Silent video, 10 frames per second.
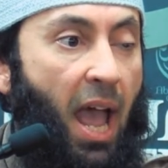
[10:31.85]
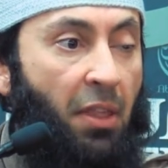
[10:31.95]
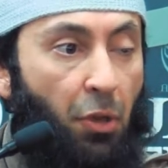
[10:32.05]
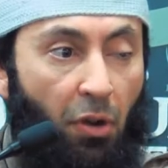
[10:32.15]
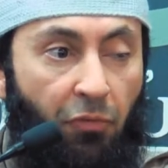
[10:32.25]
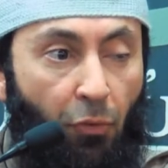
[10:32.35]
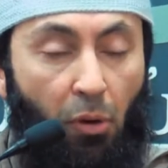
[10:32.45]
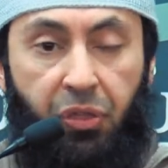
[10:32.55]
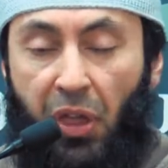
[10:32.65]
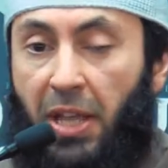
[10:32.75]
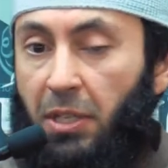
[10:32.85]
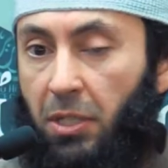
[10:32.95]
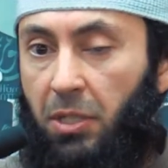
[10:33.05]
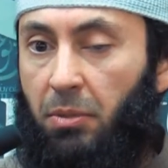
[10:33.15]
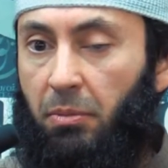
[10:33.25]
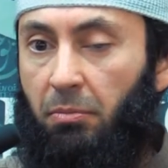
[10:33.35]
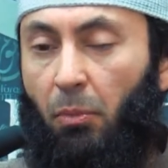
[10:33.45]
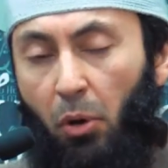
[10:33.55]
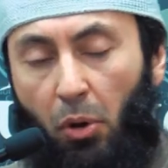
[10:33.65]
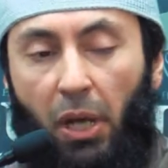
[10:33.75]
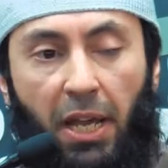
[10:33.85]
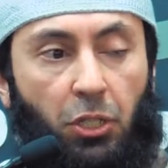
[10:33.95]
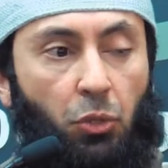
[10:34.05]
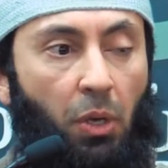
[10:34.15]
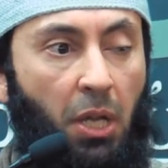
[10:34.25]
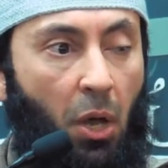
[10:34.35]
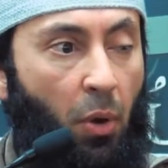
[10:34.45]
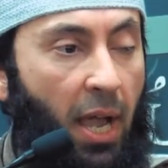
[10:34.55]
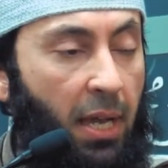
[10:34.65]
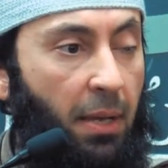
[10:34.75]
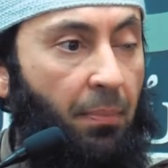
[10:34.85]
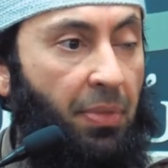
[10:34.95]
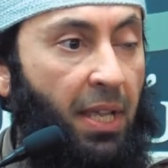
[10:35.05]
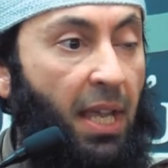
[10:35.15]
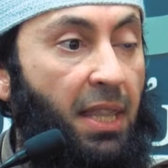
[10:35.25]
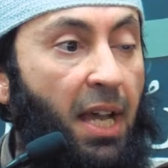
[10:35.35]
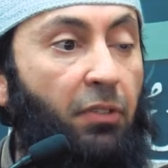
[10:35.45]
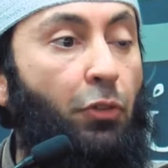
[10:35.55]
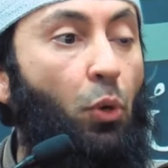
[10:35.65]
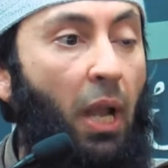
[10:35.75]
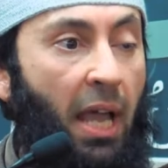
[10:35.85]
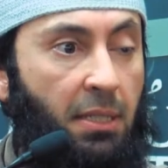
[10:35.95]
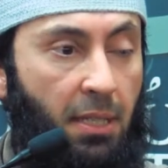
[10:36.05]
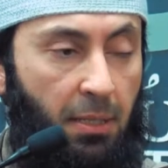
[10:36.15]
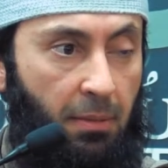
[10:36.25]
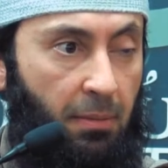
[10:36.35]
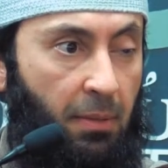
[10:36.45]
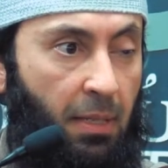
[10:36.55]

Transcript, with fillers: And there are four things, more or less, wallahu a'lam, that fuel hasad.